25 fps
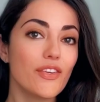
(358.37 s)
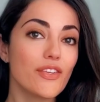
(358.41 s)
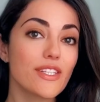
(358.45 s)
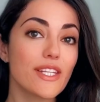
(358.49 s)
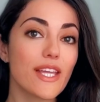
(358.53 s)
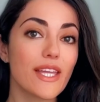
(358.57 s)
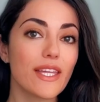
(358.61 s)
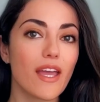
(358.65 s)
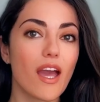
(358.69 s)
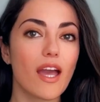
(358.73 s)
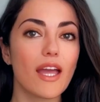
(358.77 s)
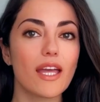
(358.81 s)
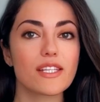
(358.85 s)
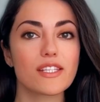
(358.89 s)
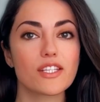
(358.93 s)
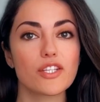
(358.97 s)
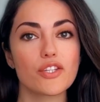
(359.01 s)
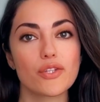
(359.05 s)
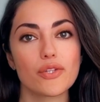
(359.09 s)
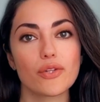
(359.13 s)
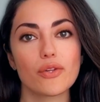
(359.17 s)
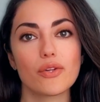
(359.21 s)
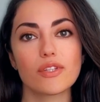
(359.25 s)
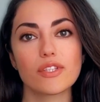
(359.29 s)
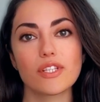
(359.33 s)
Use AI as a
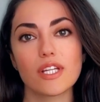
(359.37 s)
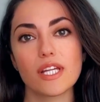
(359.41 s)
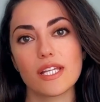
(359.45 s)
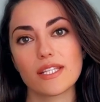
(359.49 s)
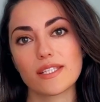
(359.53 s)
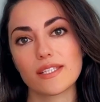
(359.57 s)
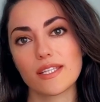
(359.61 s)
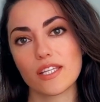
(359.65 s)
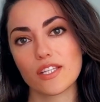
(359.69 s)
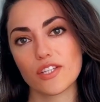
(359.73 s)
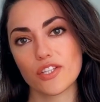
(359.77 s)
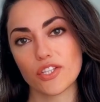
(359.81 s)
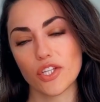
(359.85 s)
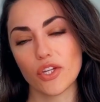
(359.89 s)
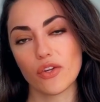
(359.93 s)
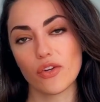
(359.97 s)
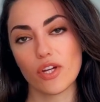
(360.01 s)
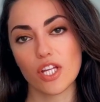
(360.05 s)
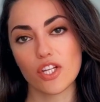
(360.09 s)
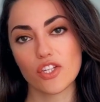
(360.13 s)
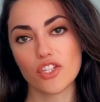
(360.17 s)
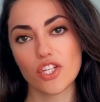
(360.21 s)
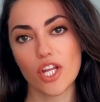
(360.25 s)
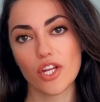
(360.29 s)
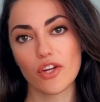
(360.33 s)
tool to assist you
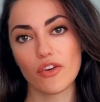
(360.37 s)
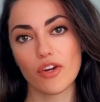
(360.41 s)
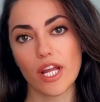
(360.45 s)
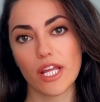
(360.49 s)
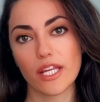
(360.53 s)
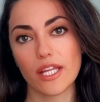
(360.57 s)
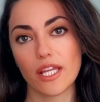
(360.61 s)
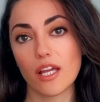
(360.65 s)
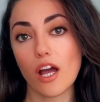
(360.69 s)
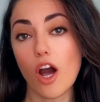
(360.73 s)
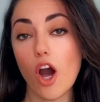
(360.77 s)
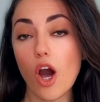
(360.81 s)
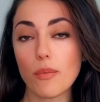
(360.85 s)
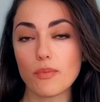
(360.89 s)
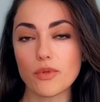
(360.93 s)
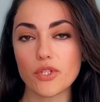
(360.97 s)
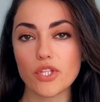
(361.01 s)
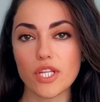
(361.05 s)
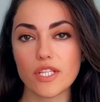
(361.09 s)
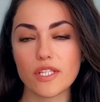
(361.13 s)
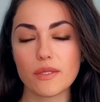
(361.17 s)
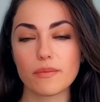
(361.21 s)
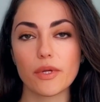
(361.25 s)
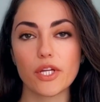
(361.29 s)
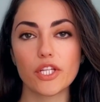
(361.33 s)
in generating
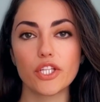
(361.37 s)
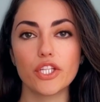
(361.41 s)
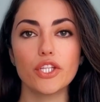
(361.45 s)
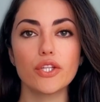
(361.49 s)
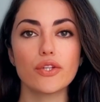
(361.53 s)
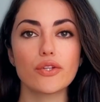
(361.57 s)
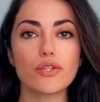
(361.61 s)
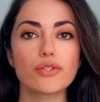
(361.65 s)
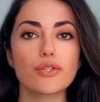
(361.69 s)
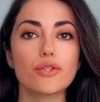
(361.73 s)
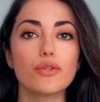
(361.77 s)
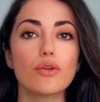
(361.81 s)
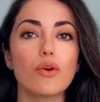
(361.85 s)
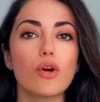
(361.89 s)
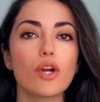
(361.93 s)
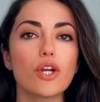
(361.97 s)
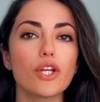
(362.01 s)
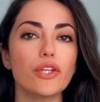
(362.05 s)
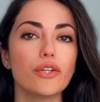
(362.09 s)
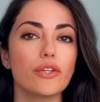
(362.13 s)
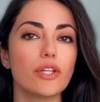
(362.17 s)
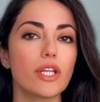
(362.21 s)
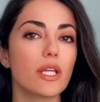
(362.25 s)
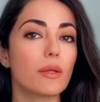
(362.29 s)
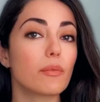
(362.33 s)
options, but use your
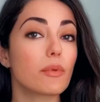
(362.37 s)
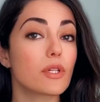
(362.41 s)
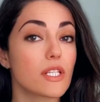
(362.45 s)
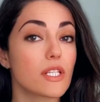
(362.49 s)
unique